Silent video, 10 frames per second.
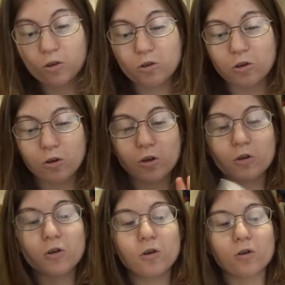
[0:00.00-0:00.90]
So
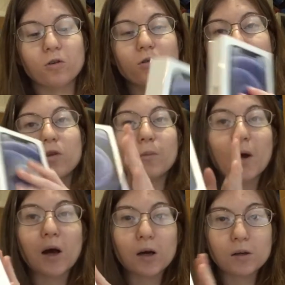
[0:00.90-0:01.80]
here is the
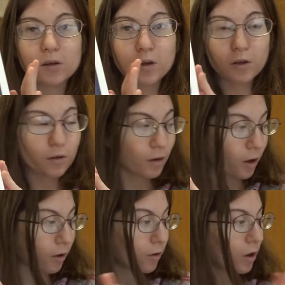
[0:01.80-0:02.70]
box
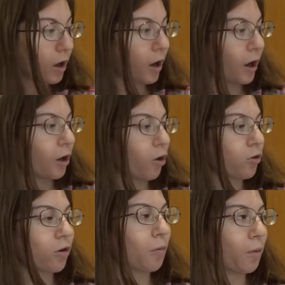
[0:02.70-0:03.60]
itself. I
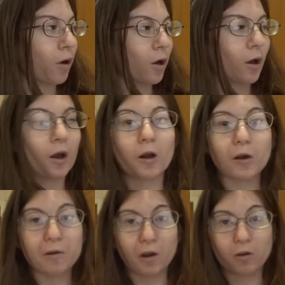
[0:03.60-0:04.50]
also bought an
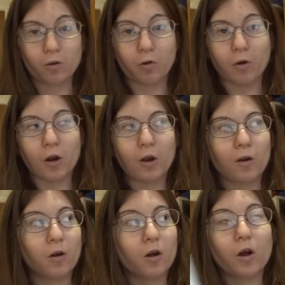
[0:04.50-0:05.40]

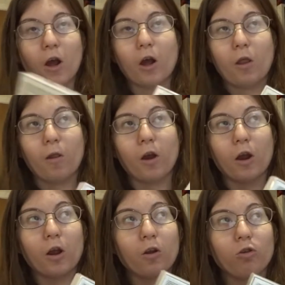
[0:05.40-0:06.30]
accessory,
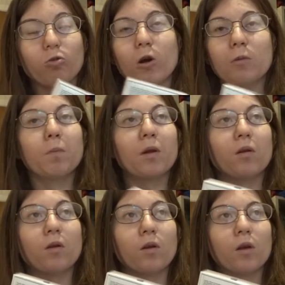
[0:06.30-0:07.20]
the
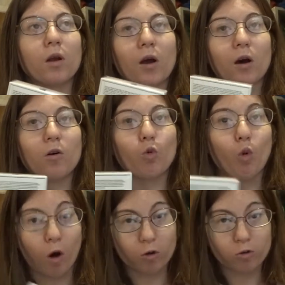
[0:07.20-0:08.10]
USB-C
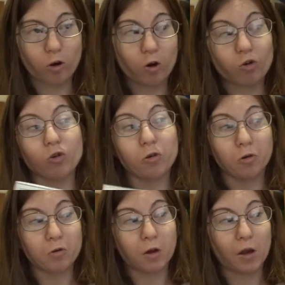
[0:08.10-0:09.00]
wall charger
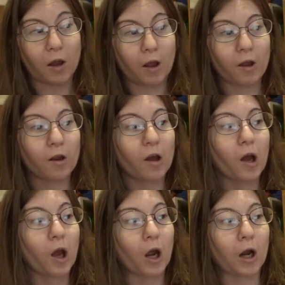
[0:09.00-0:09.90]
just in case.
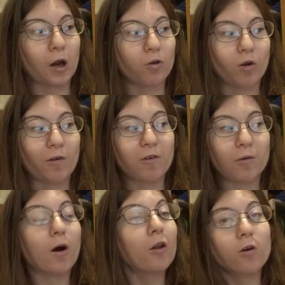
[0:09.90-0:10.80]
And I do have
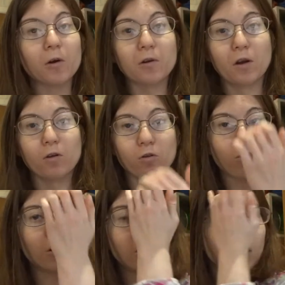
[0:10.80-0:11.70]
some other
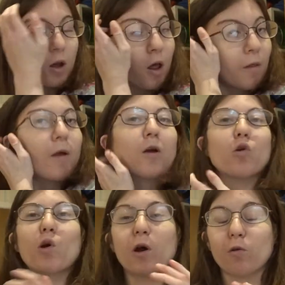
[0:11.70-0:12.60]
accessories that
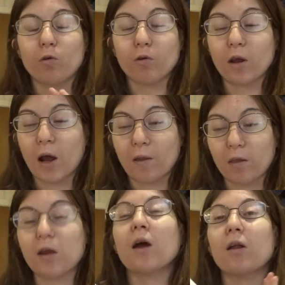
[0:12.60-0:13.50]
you guys will see at
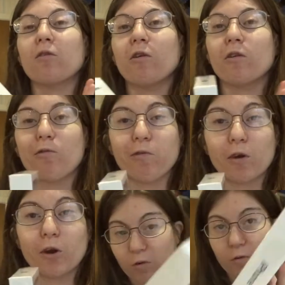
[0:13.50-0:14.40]
the end of the video.